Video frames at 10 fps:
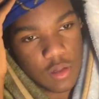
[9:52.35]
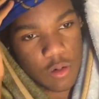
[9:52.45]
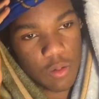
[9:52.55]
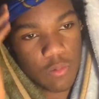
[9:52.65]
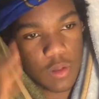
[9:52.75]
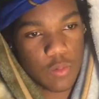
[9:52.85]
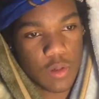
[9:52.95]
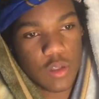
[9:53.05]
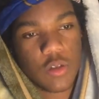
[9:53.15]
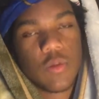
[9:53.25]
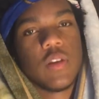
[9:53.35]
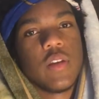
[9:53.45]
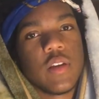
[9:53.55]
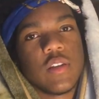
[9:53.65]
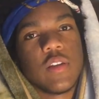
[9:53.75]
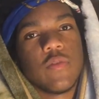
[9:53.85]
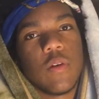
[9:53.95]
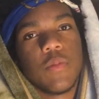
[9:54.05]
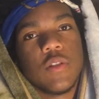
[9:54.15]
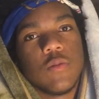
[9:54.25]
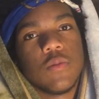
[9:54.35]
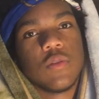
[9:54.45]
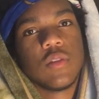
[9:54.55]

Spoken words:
no one really wanted to do anything except for our principal.